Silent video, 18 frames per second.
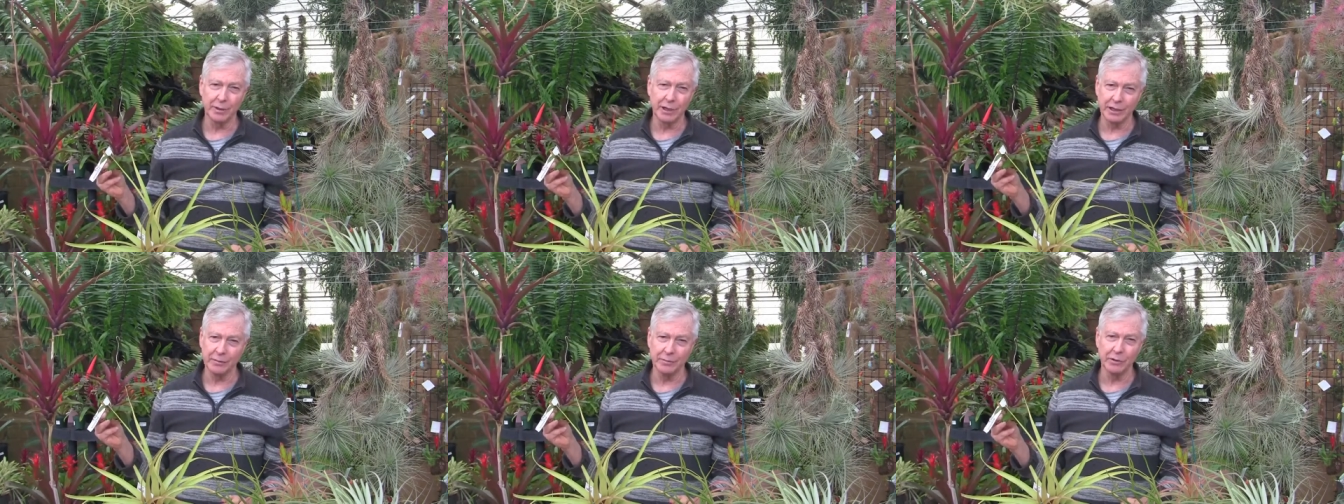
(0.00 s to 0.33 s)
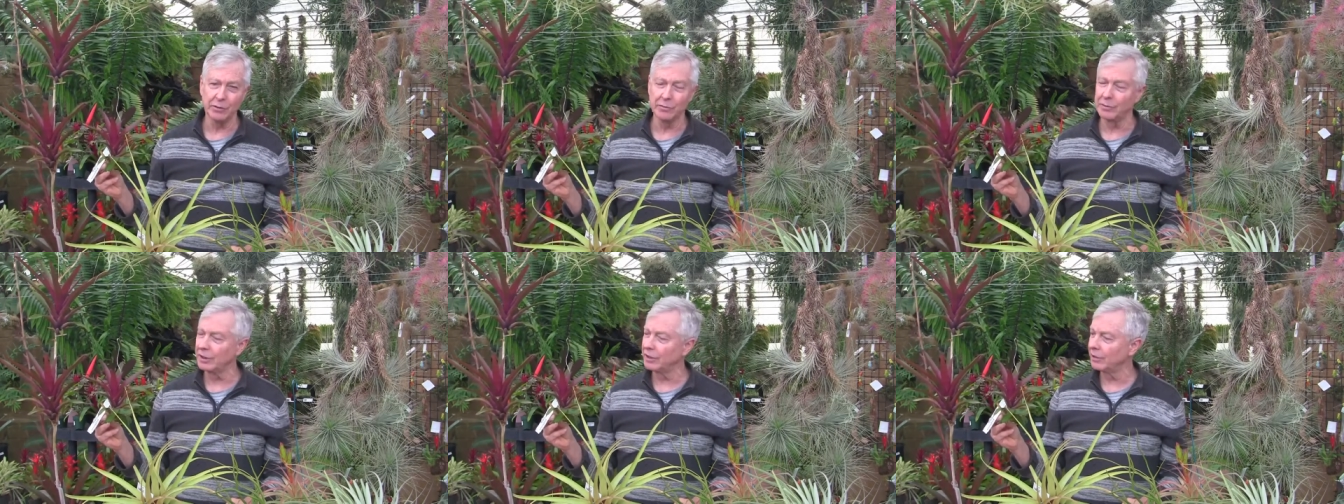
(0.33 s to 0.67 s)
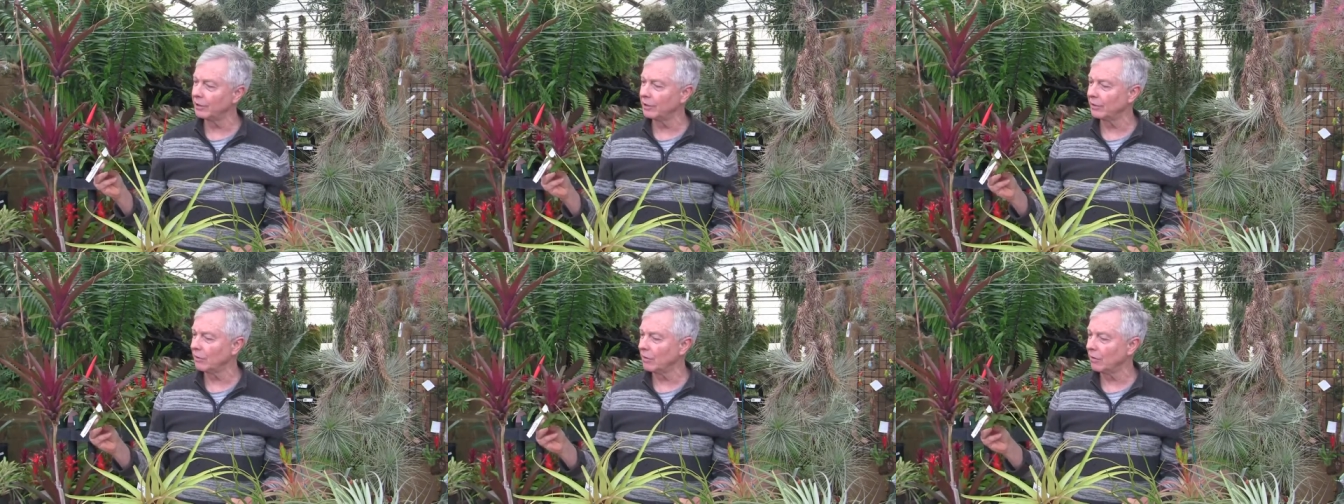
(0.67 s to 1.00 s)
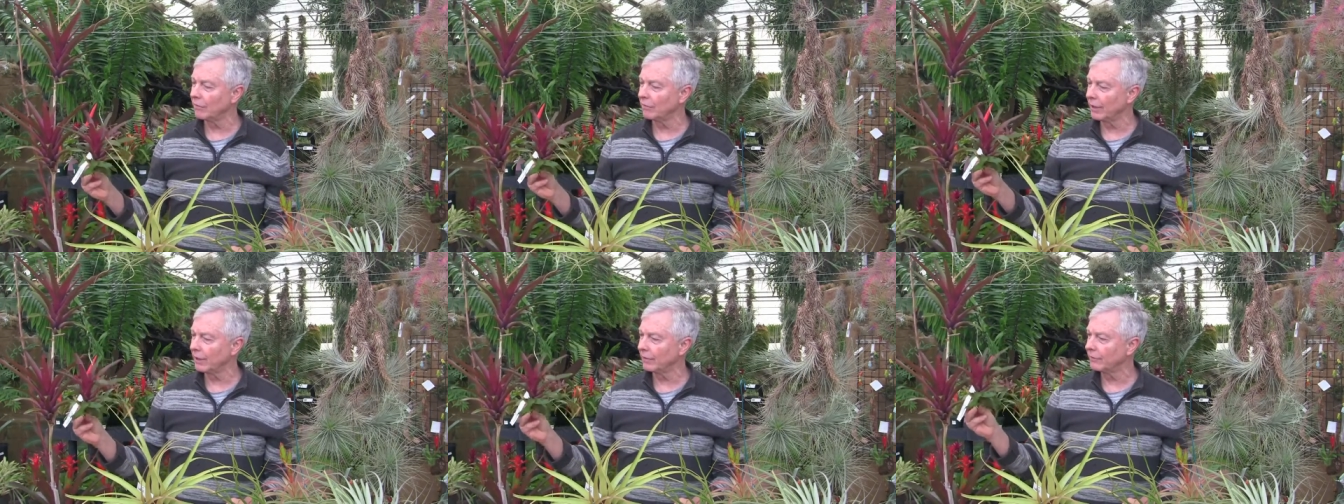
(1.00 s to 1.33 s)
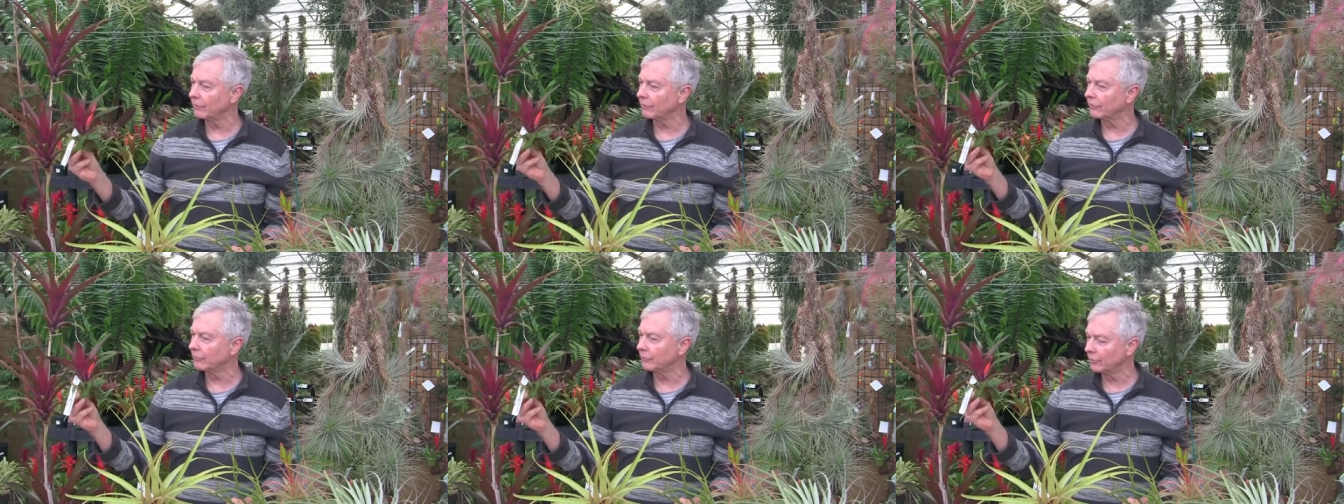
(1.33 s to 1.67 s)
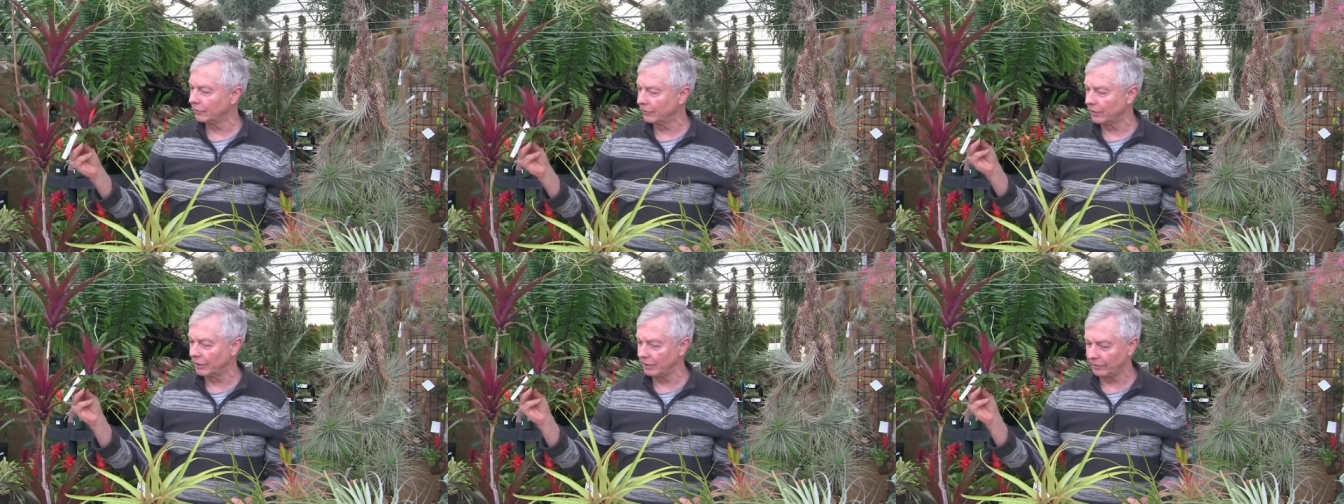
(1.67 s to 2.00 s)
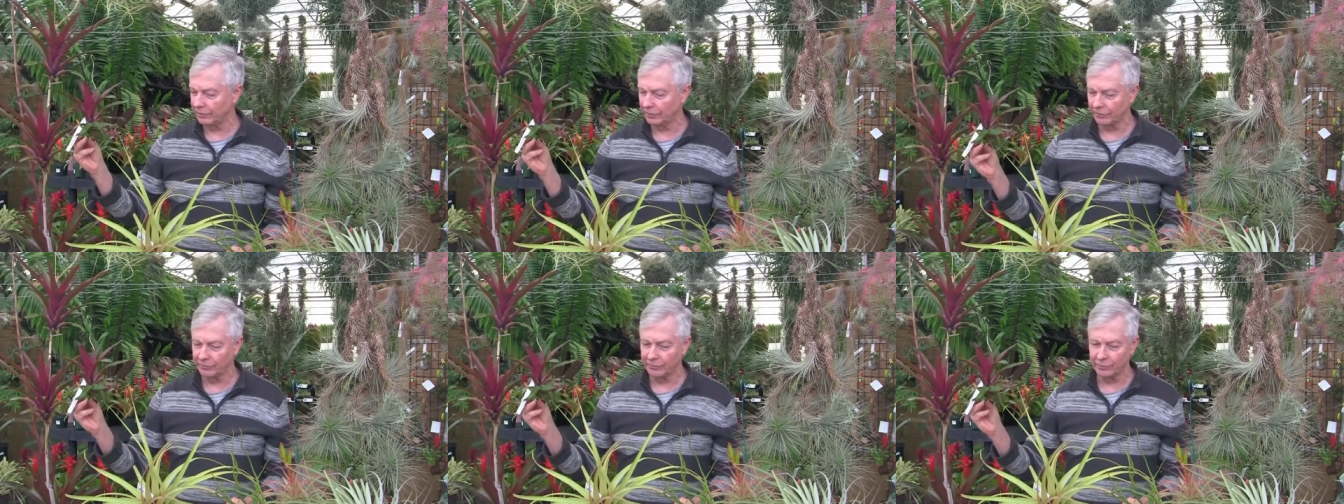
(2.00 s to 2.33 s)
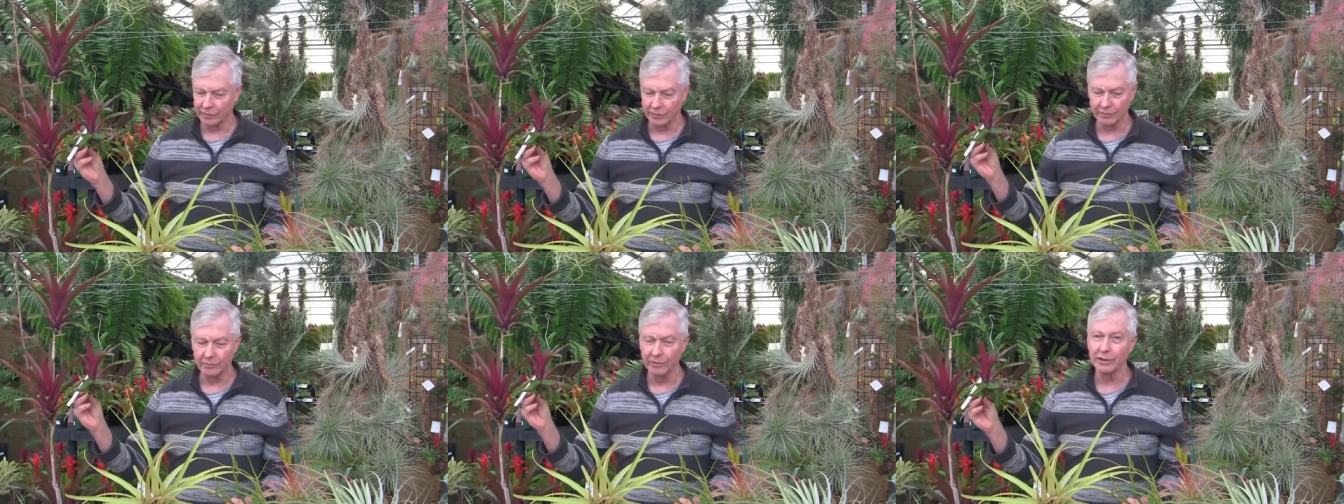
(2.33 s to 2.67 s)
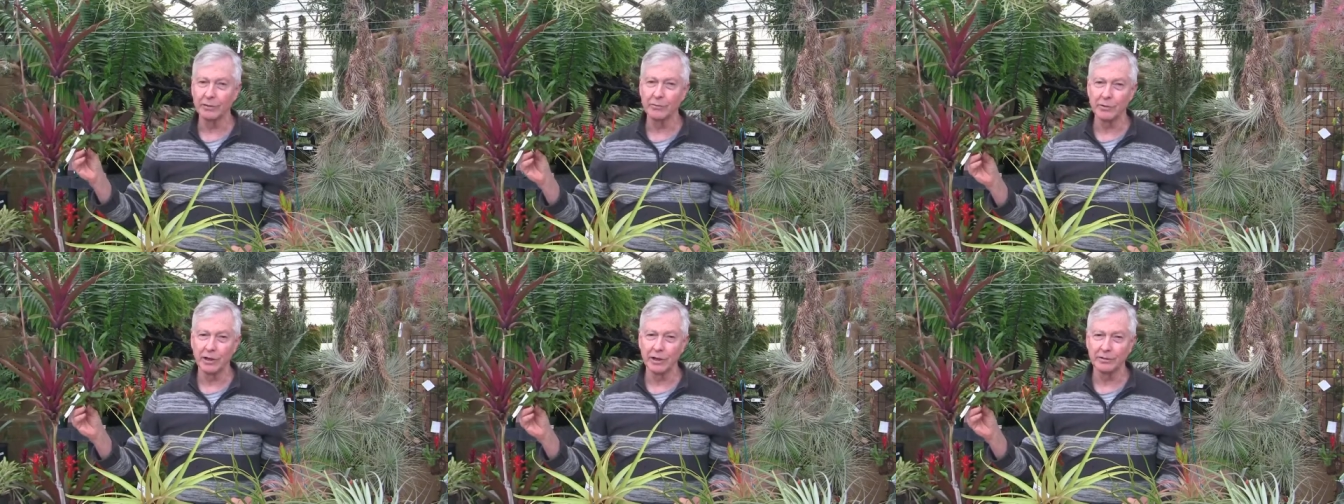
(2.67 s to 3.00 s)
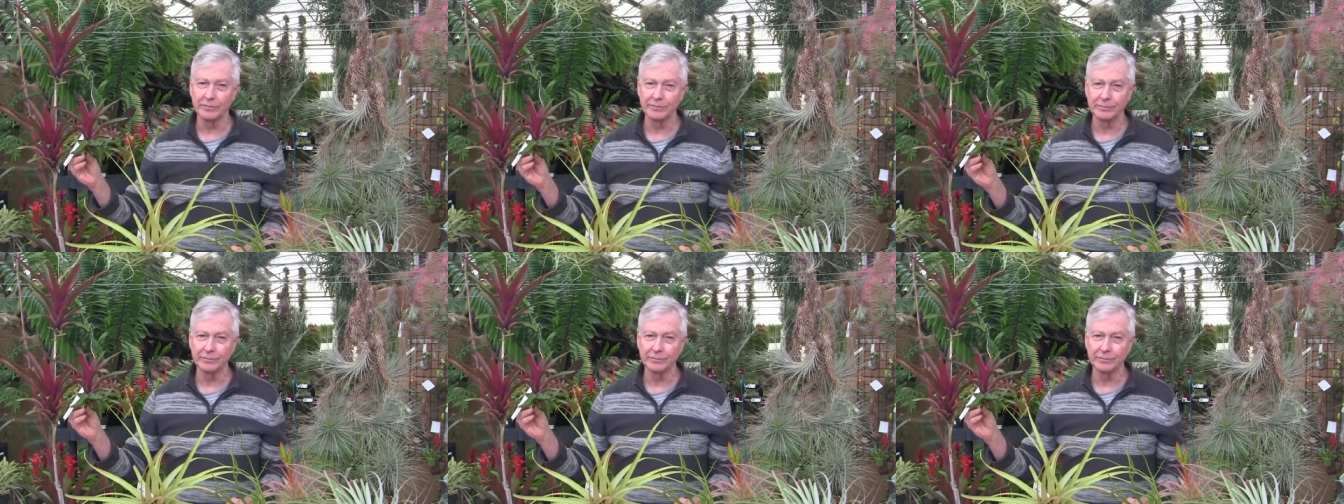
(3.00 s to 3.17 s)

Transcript: medium humidity and all that, this one uh, does really, really well.